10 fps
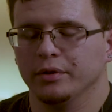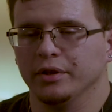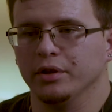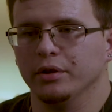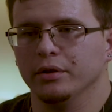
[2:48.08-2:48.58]

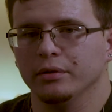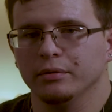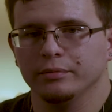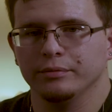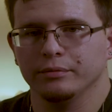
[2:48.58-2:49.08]
really good
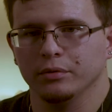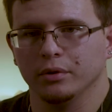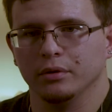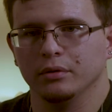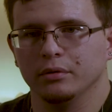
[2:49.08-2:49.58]

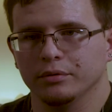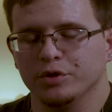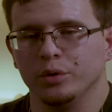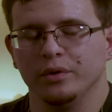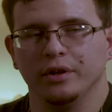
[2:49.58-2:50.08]
for
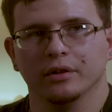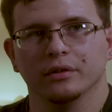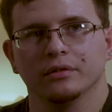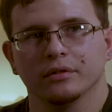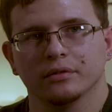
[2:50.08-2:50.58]
2
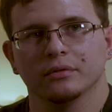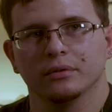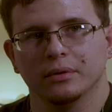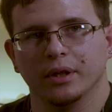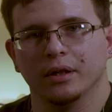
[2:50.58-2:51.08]
years,
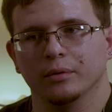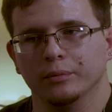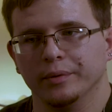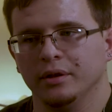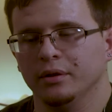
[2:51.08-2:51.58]

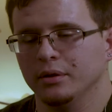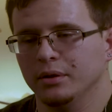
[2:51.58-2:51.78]
and we